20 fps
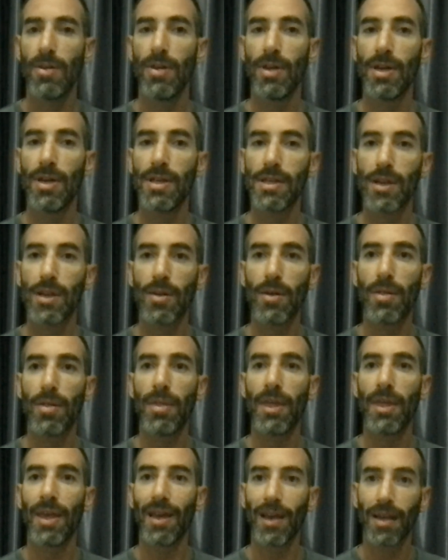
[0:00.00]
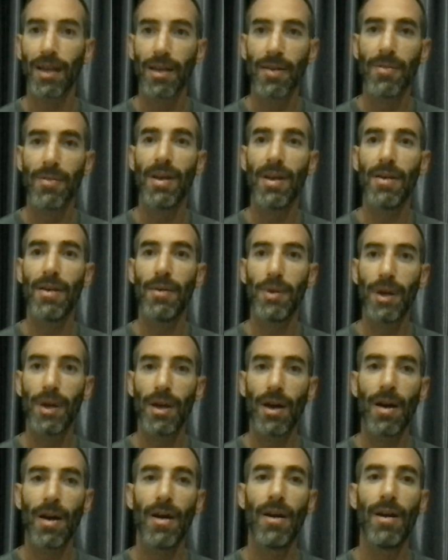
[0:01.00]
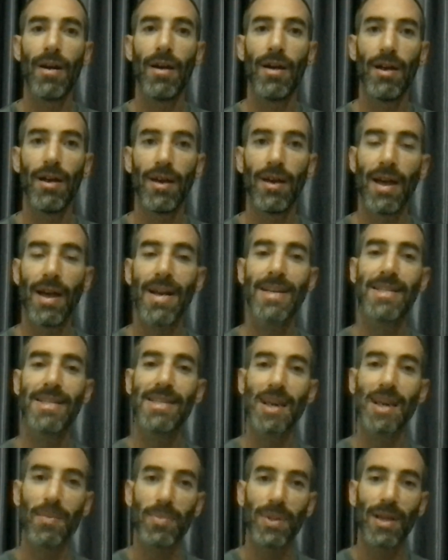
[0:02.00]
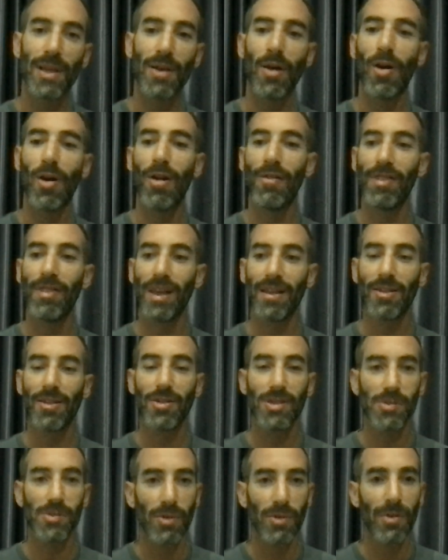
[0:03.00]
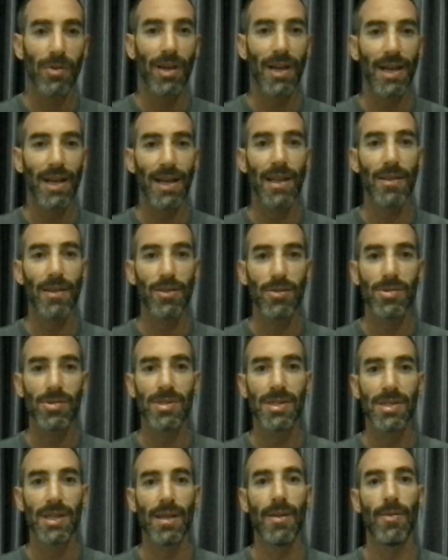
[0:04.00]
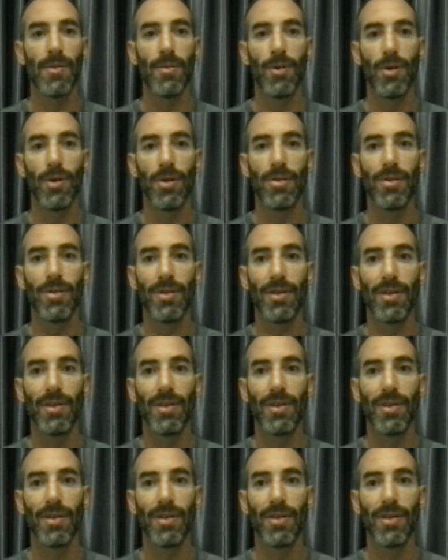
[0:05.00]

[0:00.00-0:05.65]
It's a good thing. We are accepting all of that because we really need to see what,